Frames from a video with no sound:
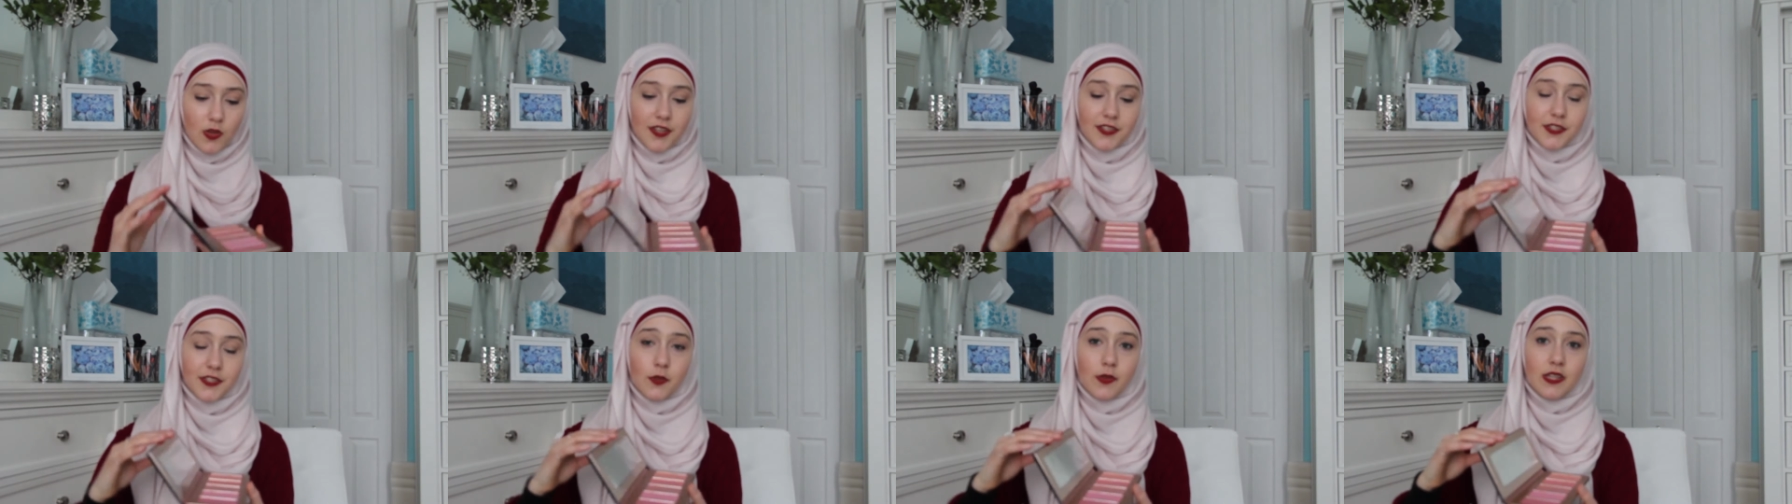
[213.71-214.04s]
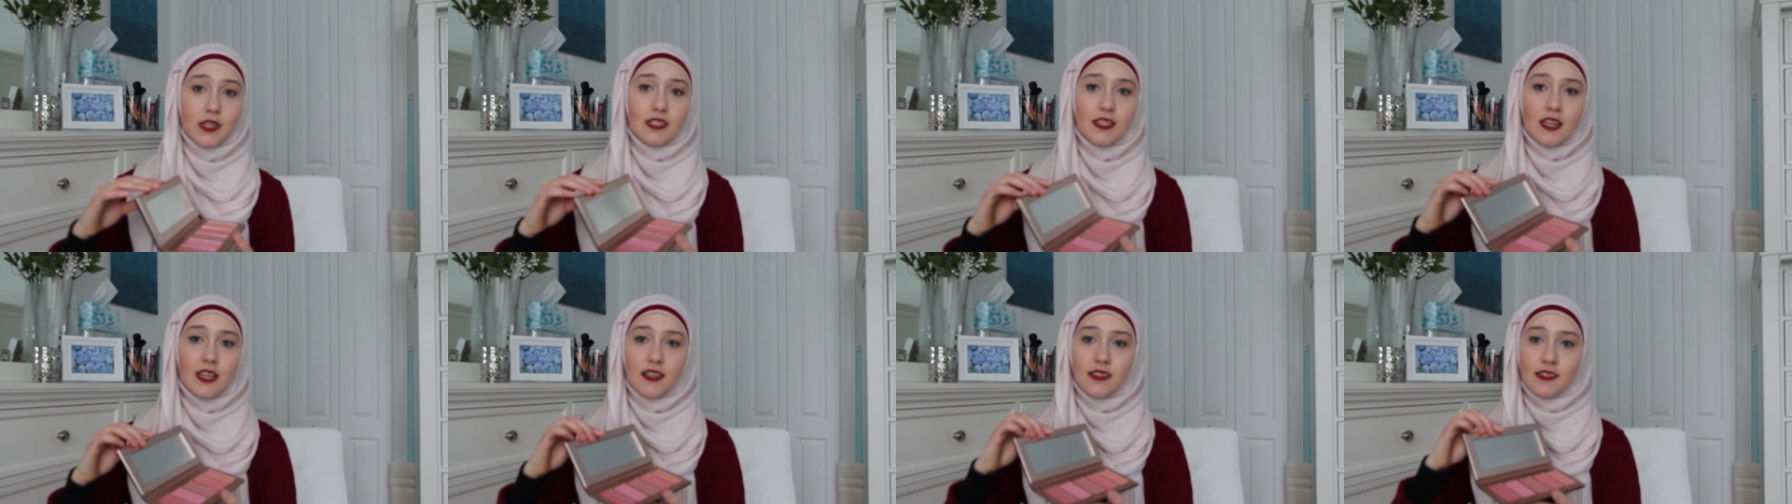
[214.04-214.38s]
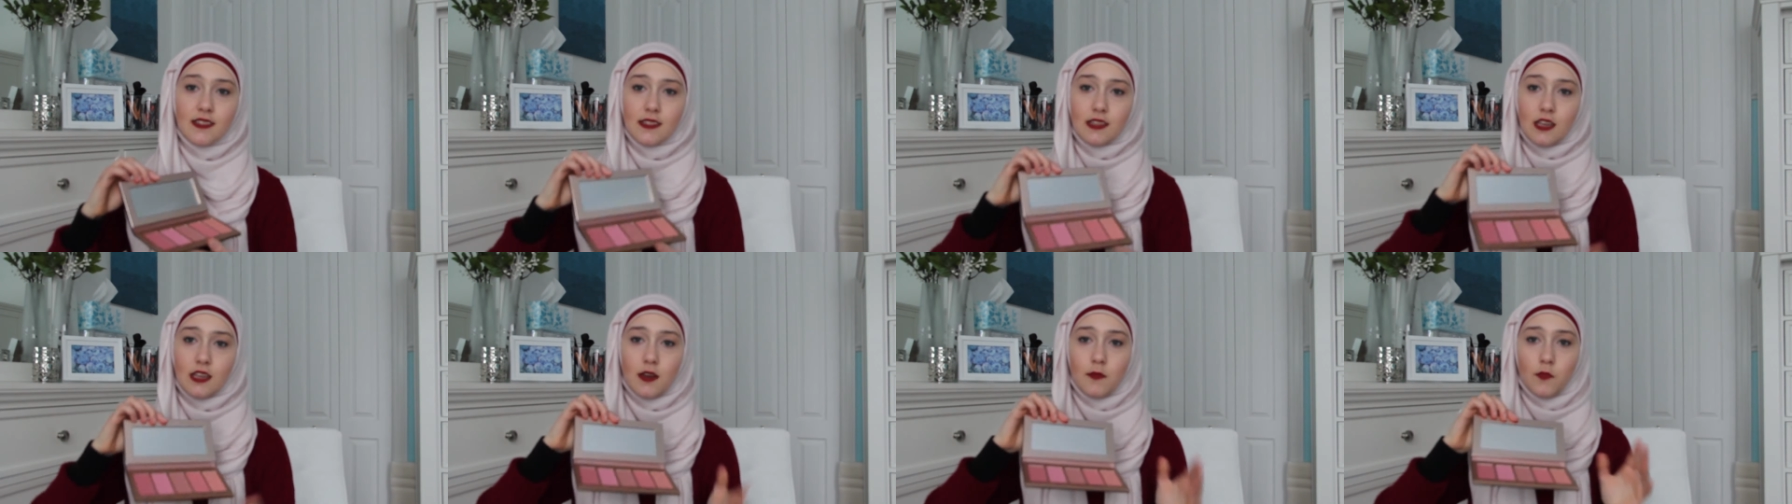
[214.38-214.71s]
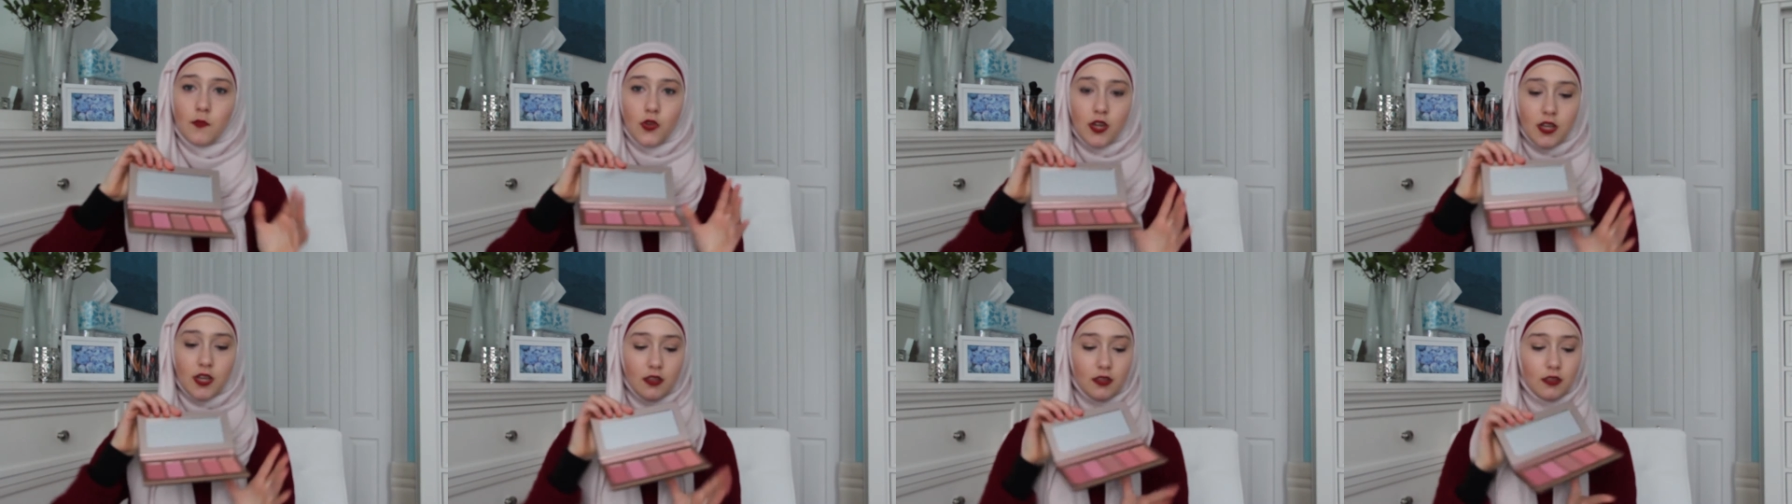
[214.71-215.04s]
So it does come
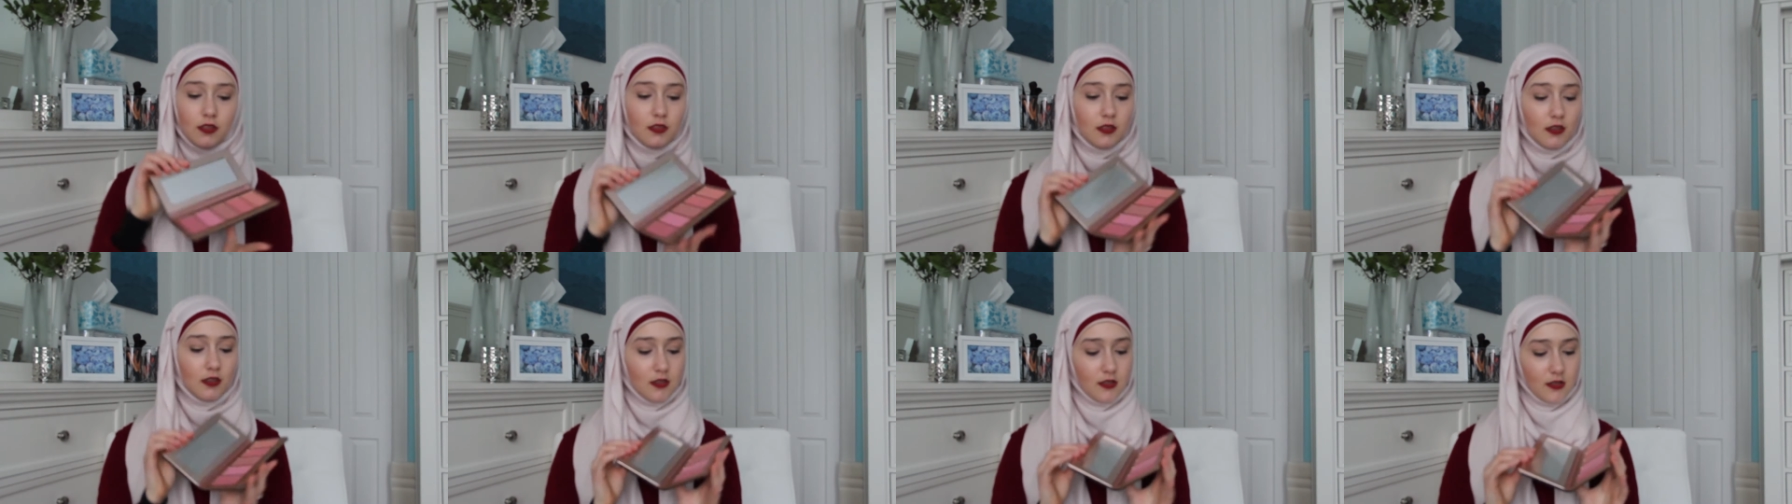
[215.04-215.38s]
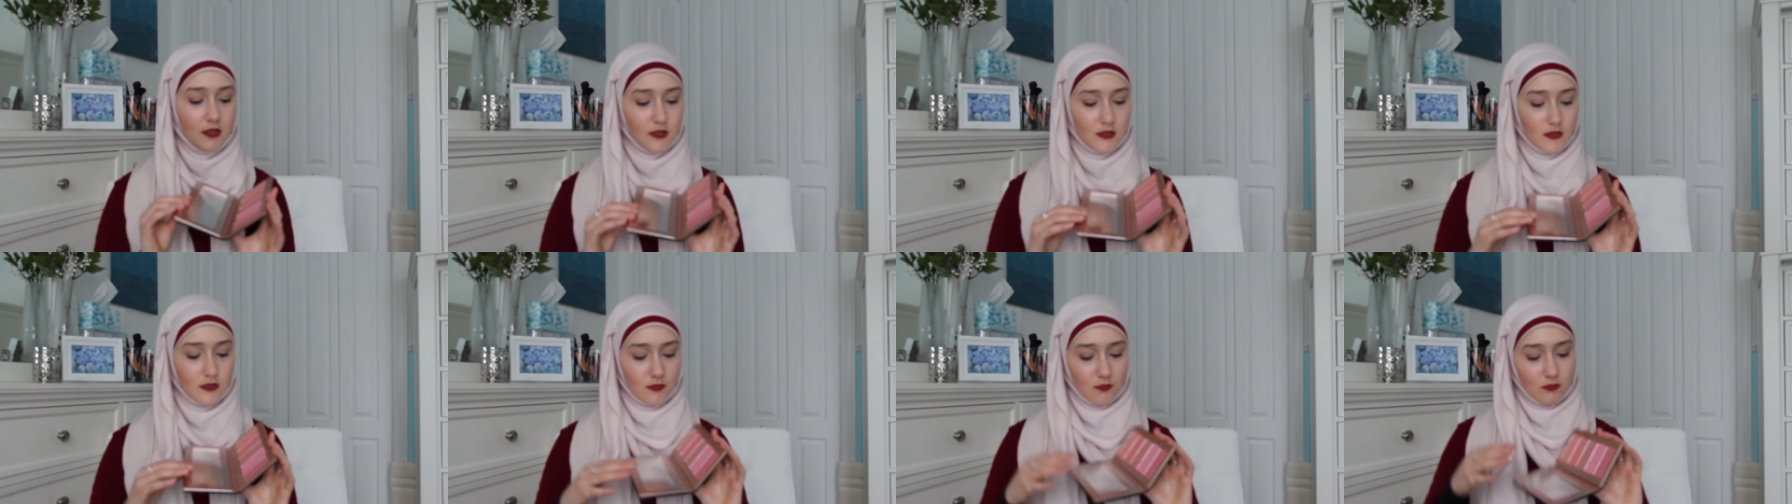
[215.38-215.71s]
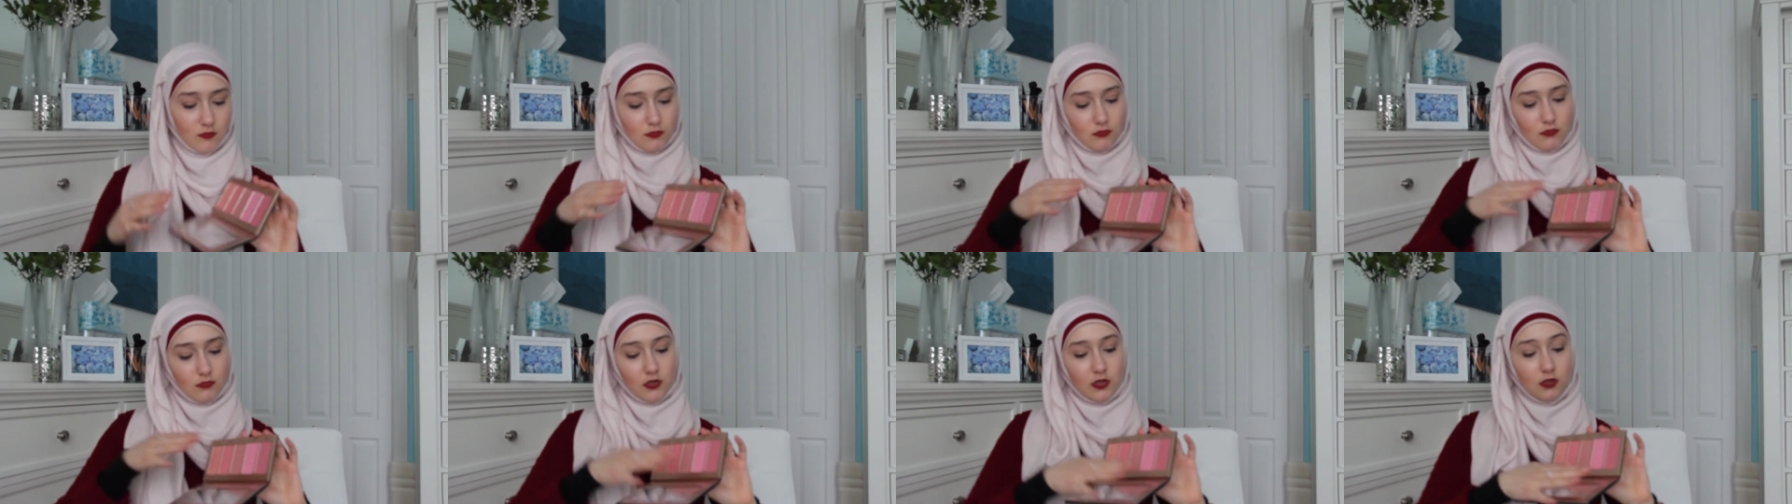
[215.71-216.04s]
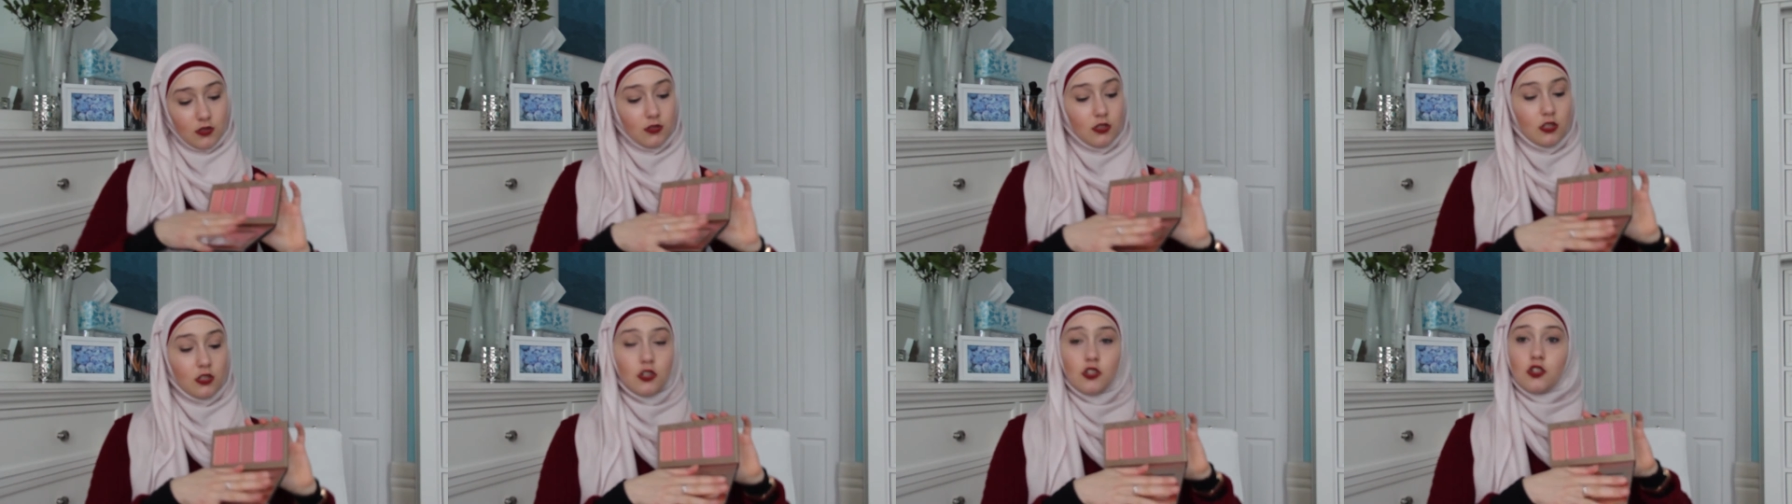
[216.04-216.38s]
with
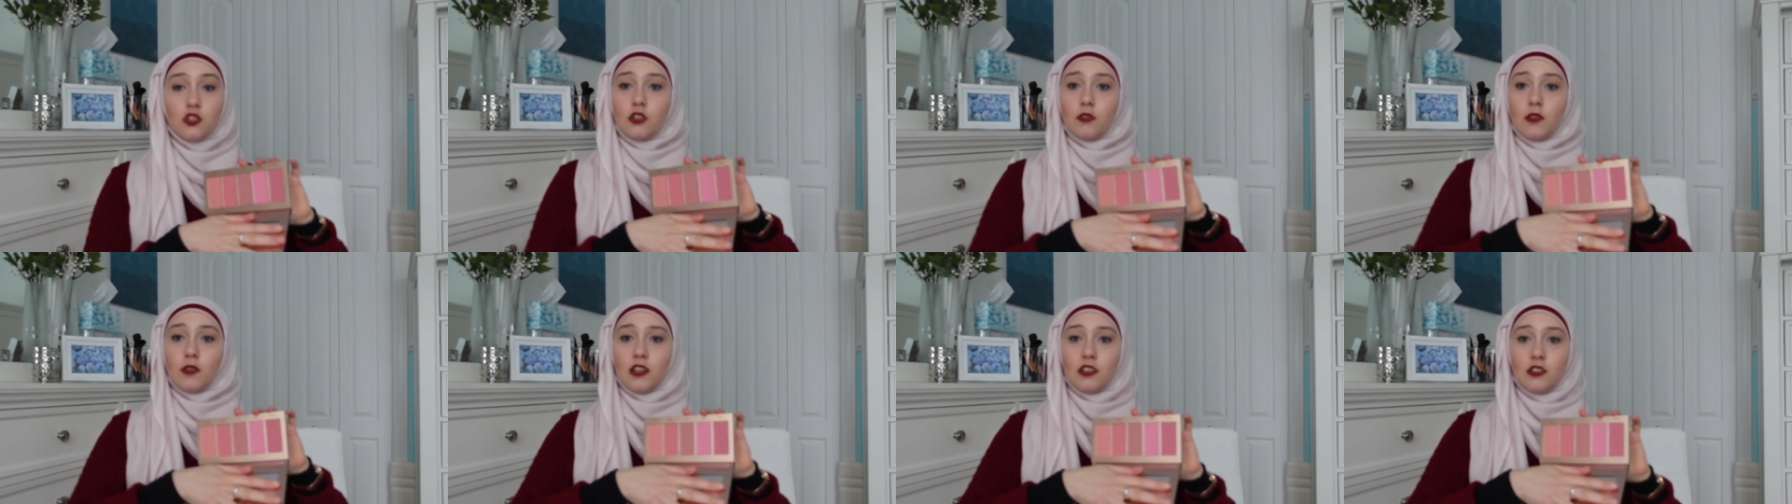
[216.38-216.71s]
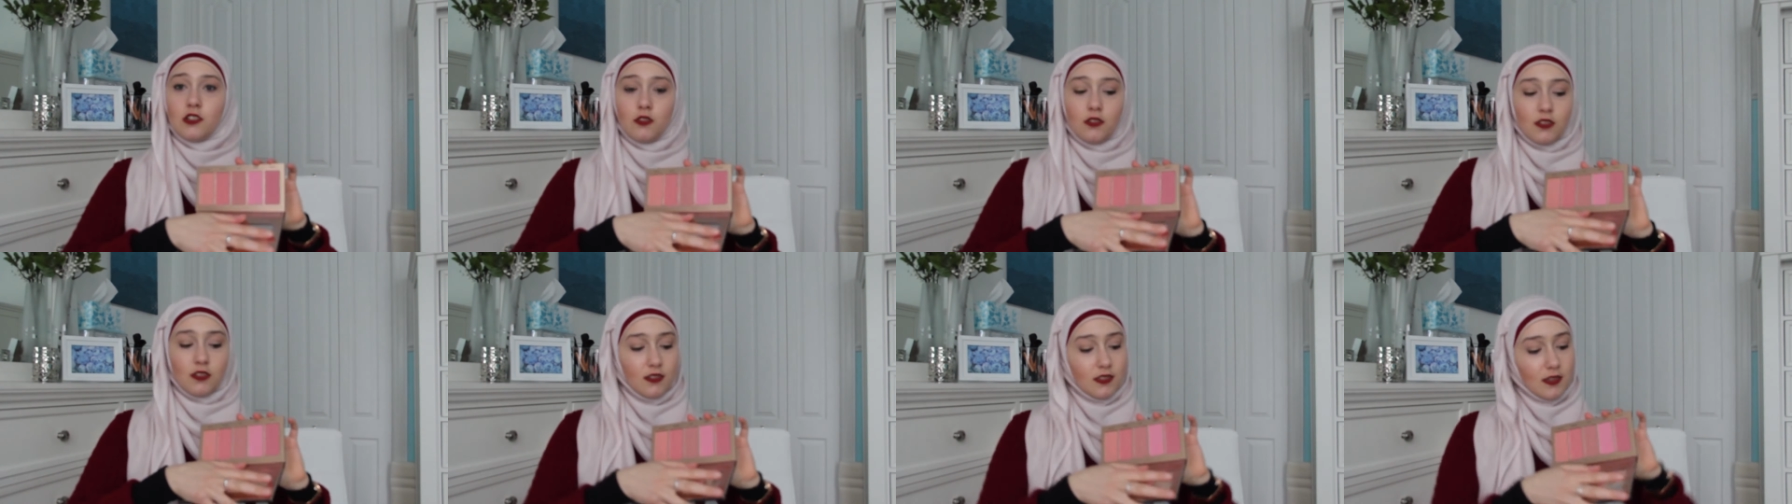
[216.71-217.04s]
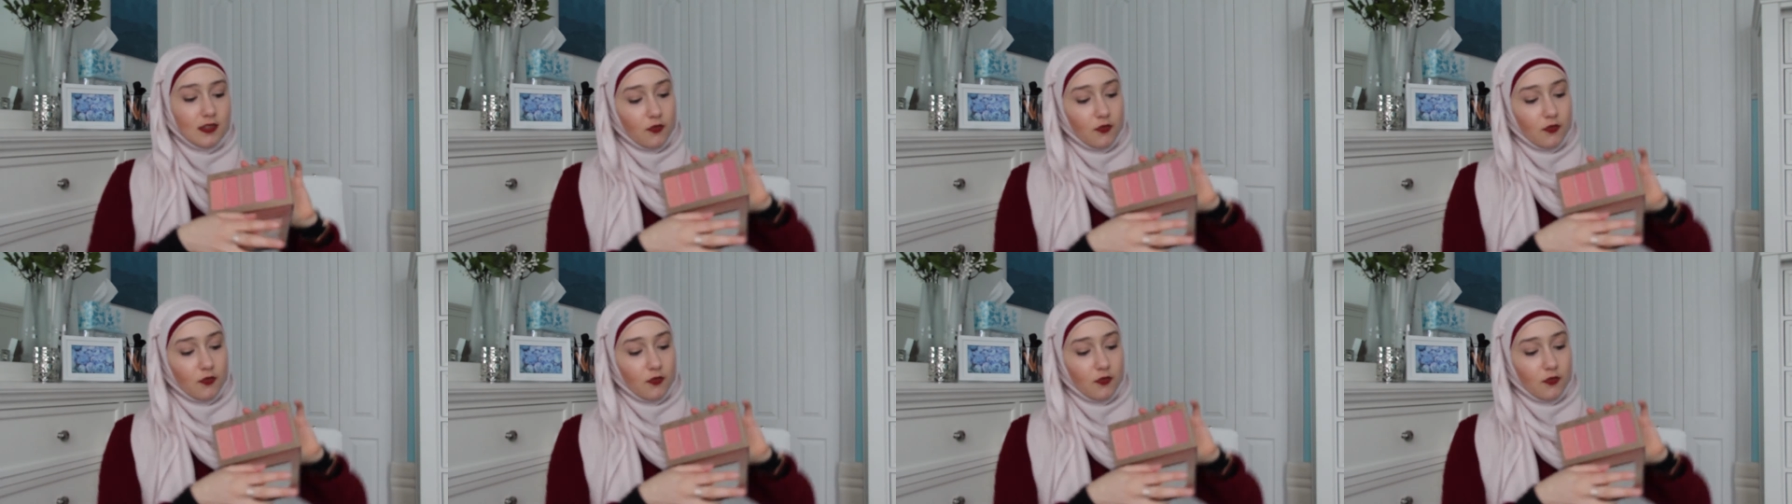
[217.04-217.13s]
I'm gonna do this,